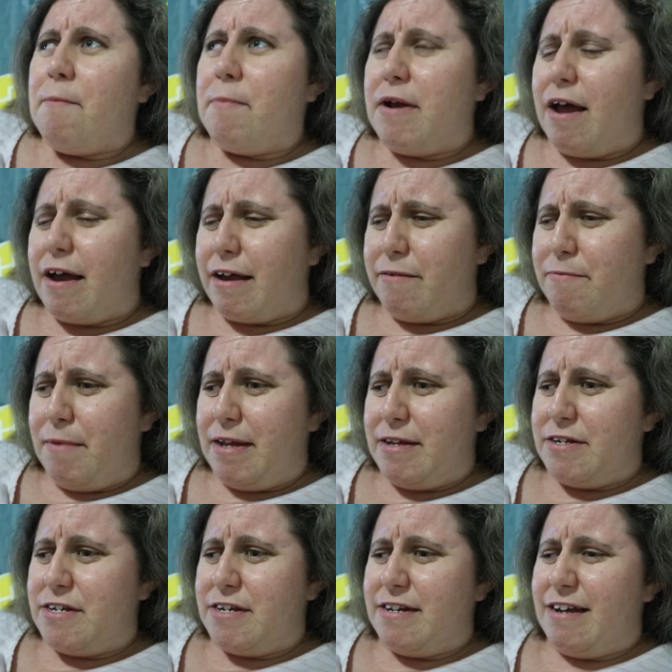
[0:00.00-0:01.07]
but like I
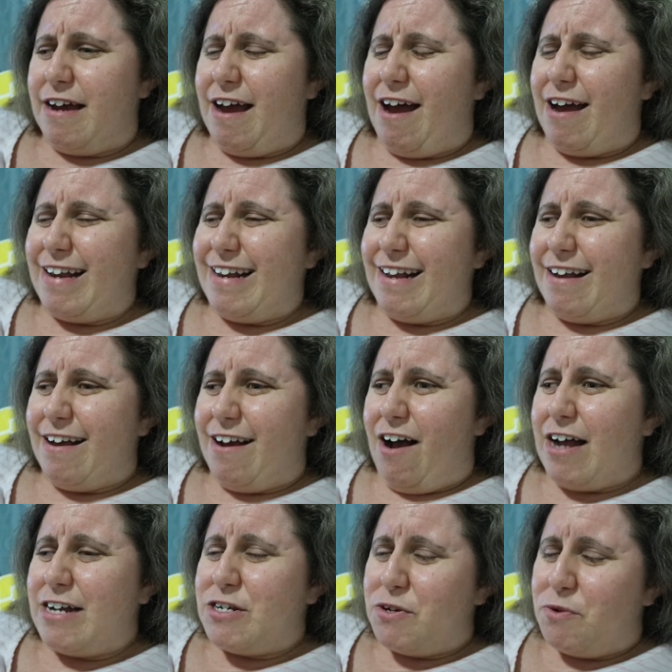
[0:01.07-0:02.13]
mentioned, I
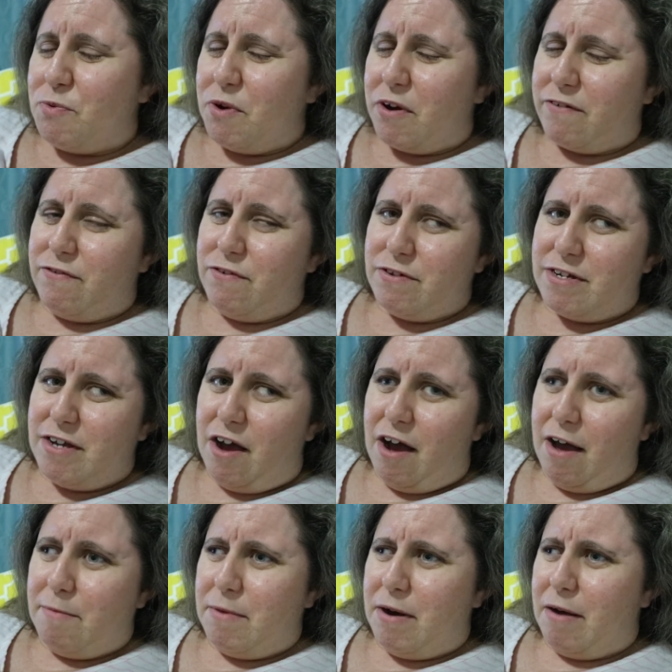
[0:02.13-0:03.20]
do work full
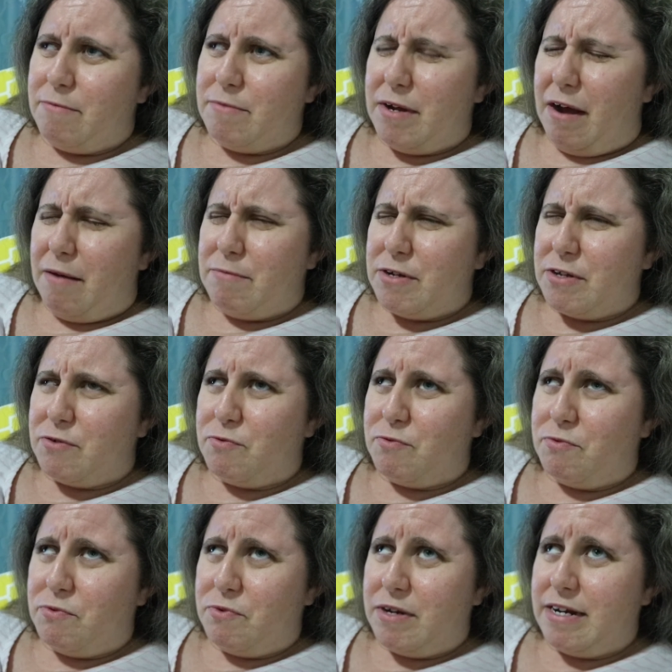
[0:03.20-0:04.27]
time, and I'm just
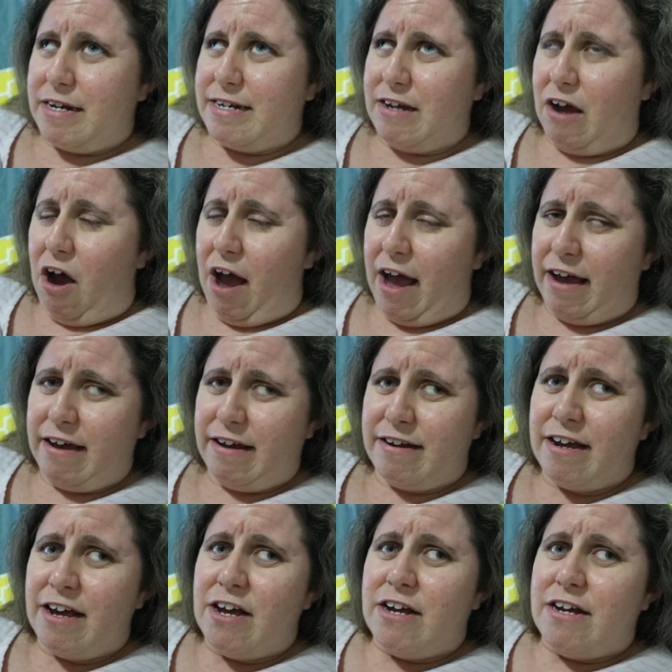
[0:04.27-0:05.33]
really tired
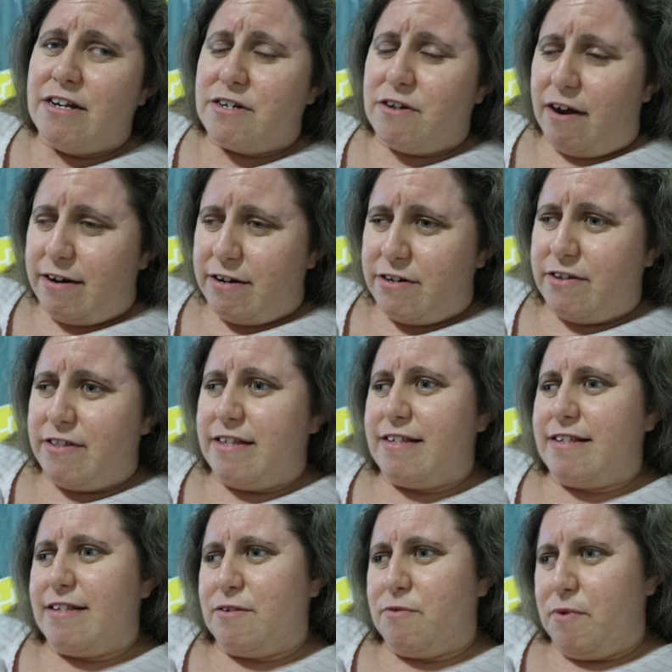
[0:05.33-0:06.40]
trying to do
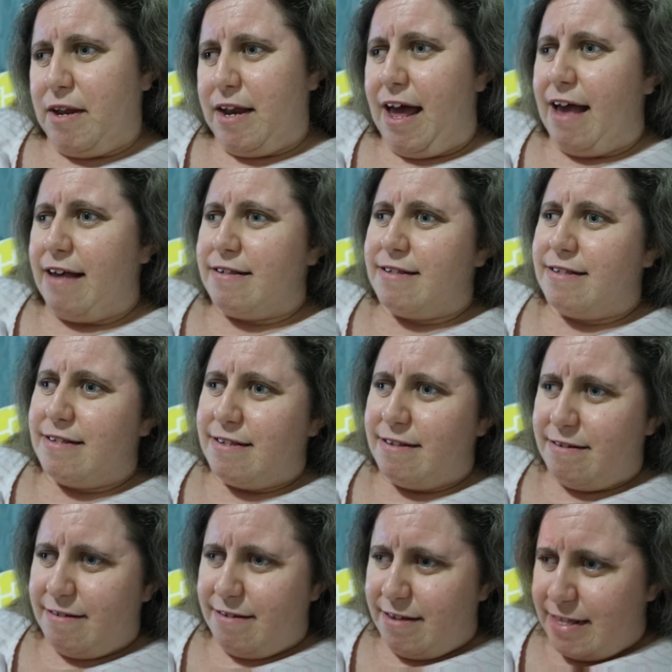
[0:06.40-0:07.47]
this as well as
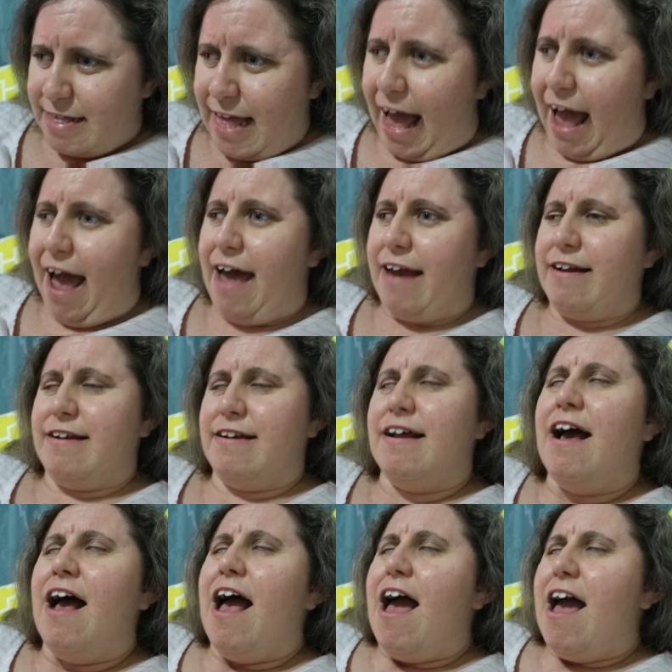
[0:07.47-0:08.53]
that, and
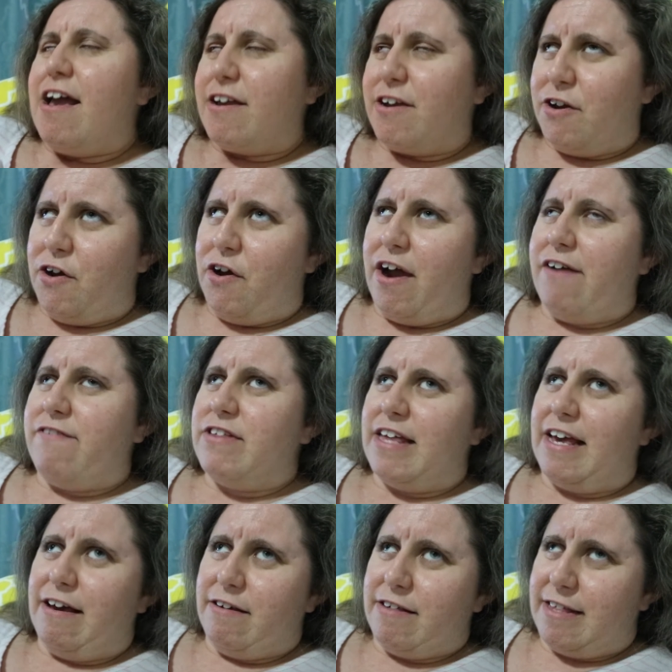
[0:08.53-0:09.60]
you know,
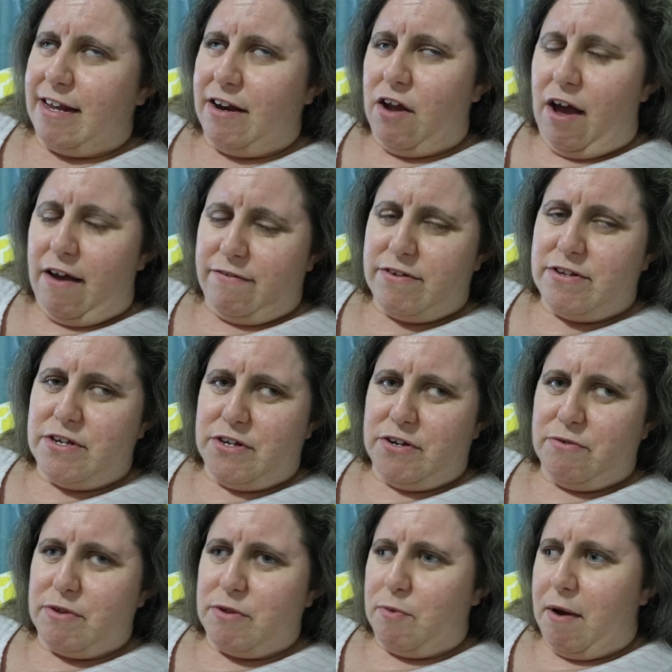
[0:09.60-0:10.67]
everything else in life to
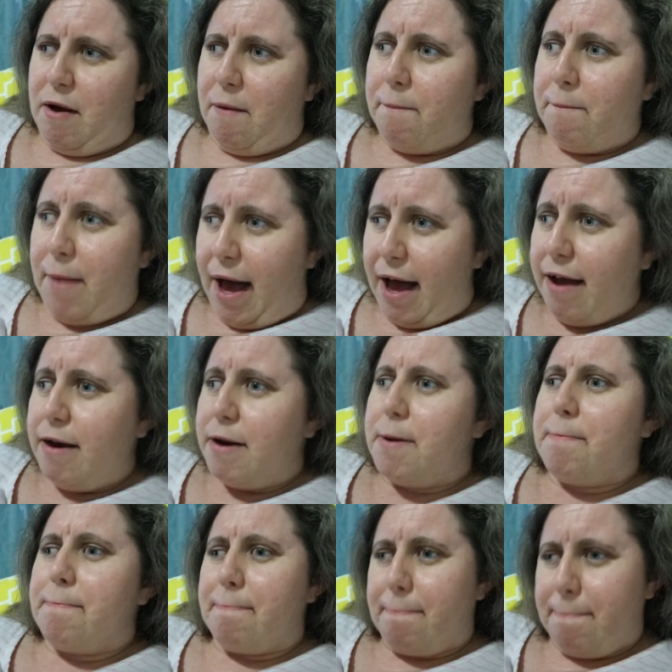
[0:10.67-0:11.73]
do as well. But
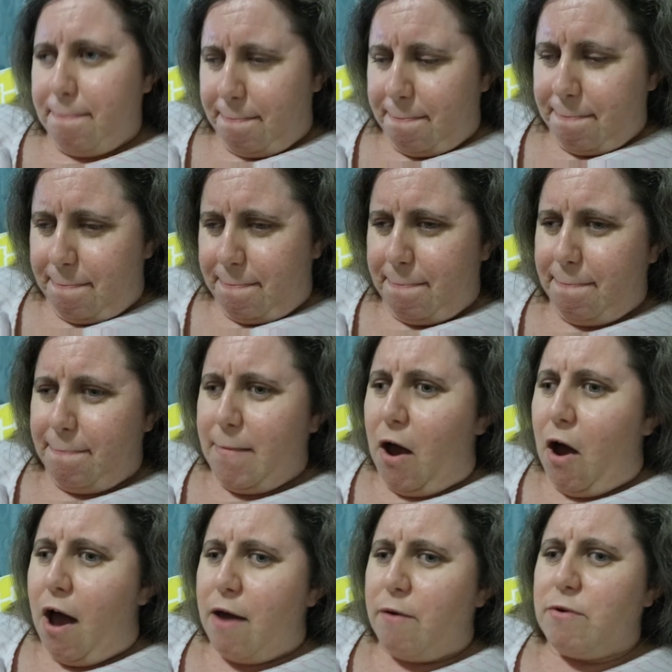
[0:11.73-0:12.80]

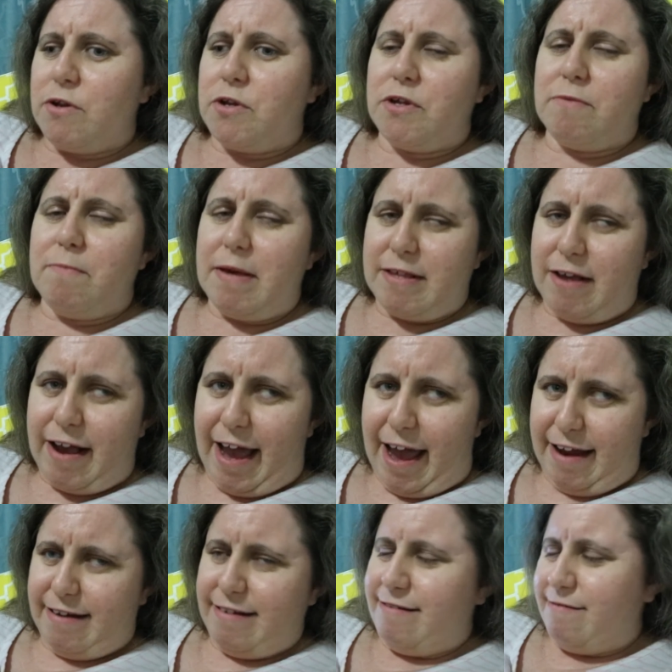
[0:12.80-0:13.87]
I will do the best I
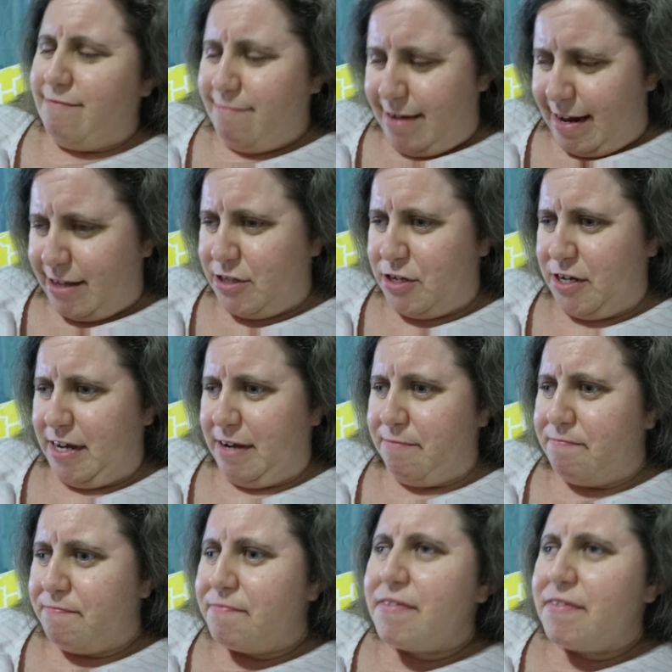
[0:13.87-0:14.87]
can next year.